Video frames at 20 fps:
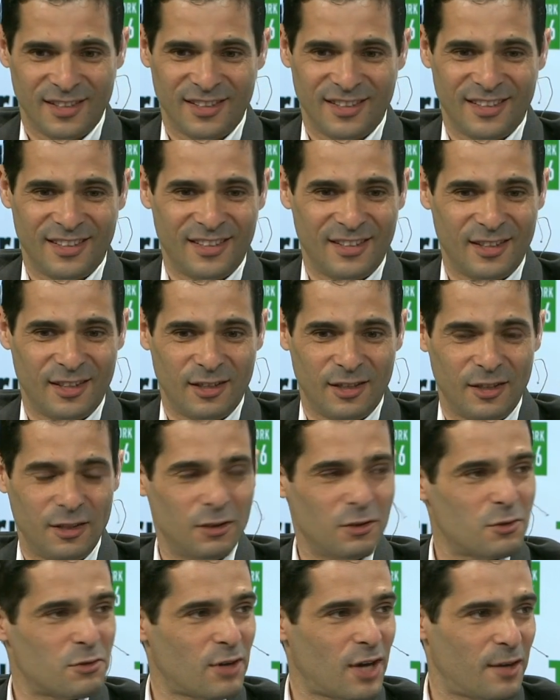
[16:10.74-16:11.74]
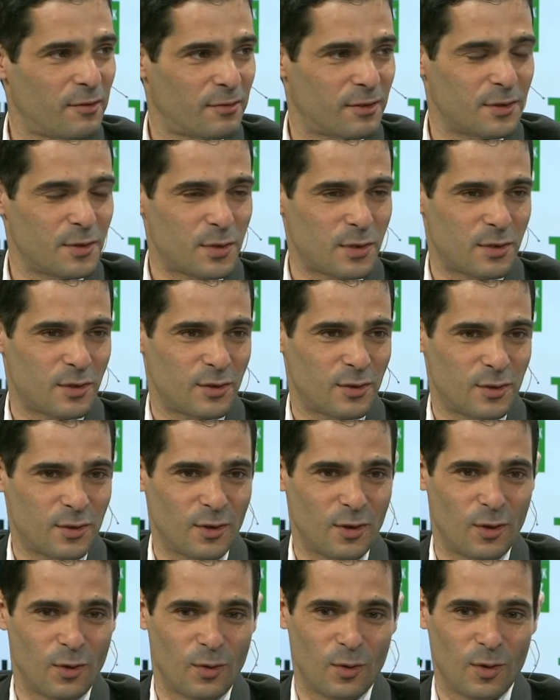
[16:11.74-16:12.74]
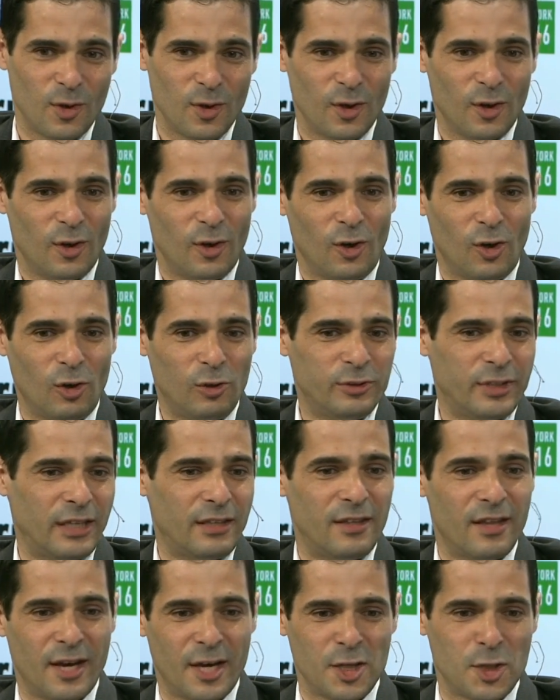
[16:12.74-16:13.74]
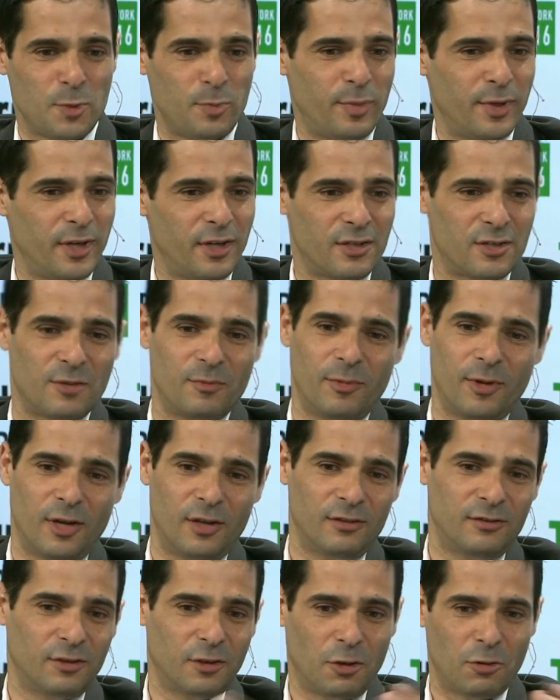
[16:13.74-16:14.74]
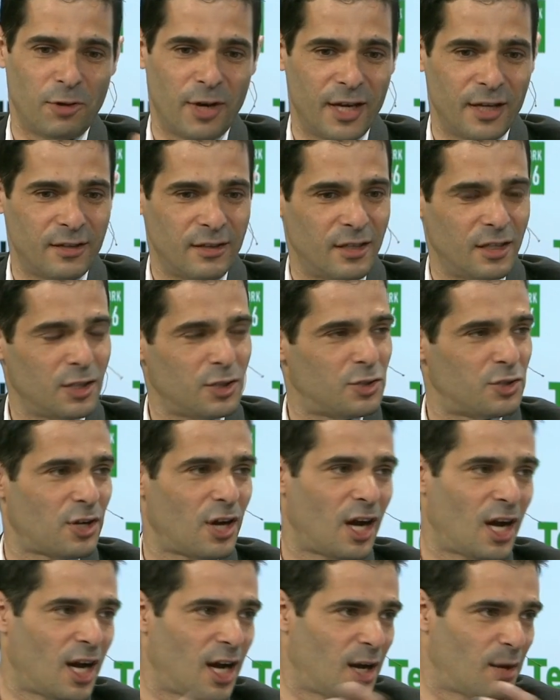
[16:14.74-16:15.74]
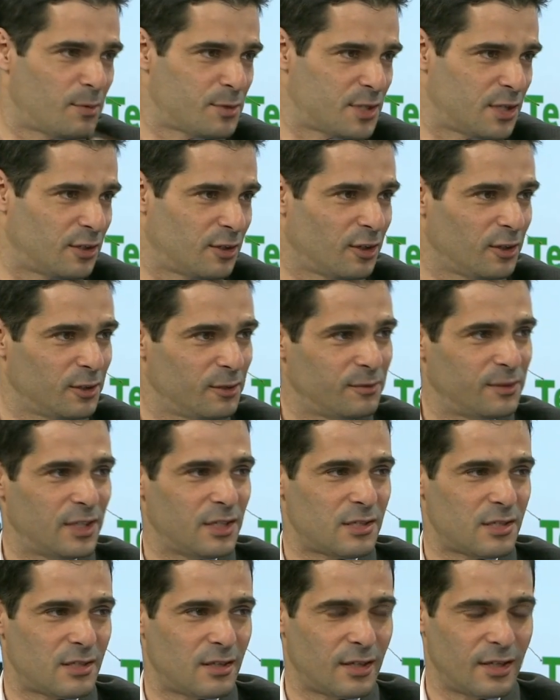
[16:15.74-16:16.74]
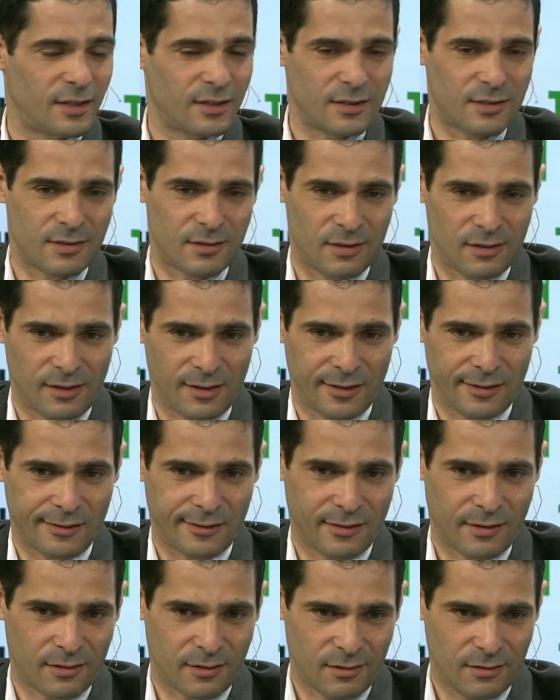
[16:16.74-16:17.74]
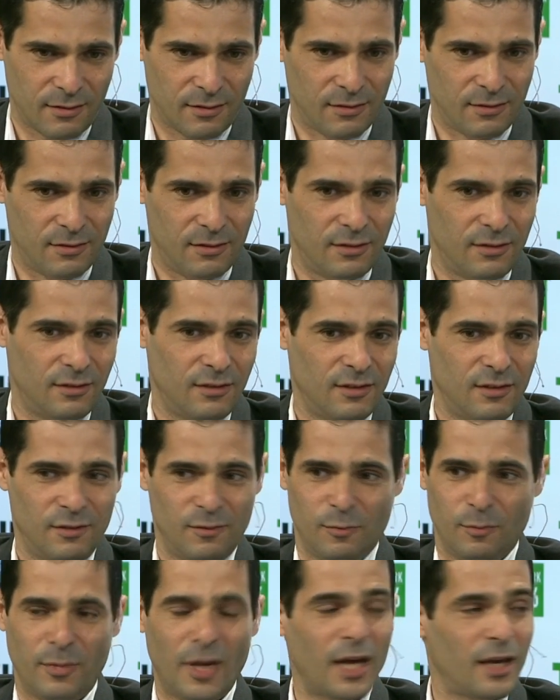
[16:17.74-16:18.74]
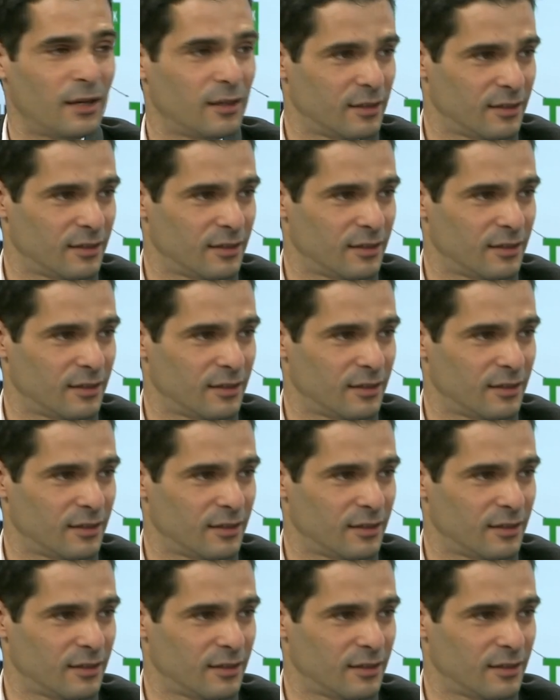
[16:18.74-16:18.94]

uh, your drivers. So all that nice pitch about creating jobs and all of these things, they're like, bye.